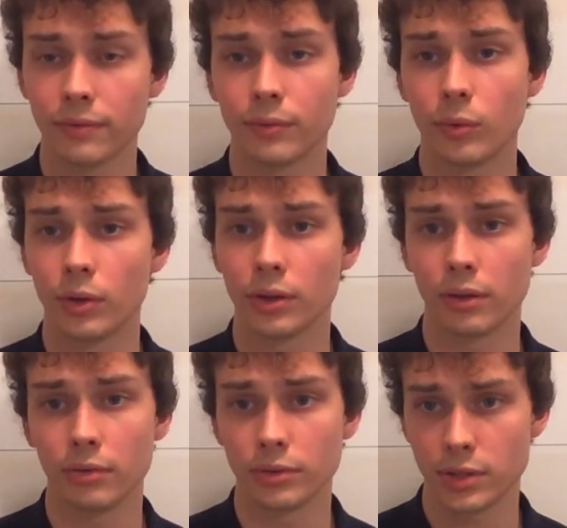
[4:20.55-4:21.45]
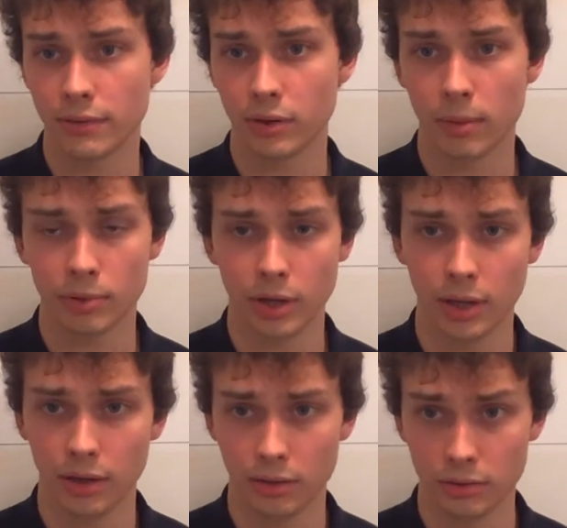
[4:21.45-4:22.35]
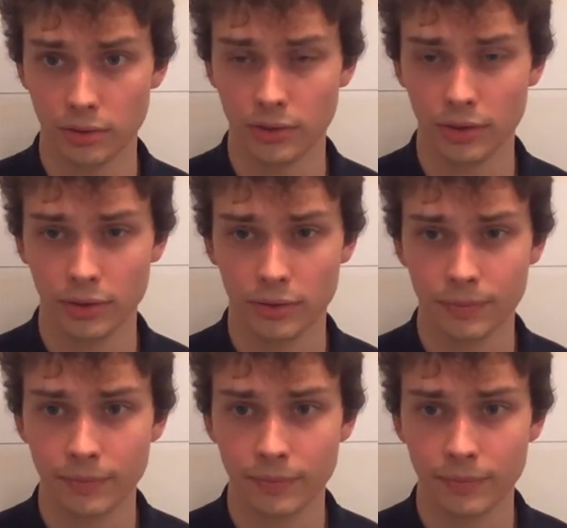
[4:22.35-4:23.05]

for the receiver operating characteristics.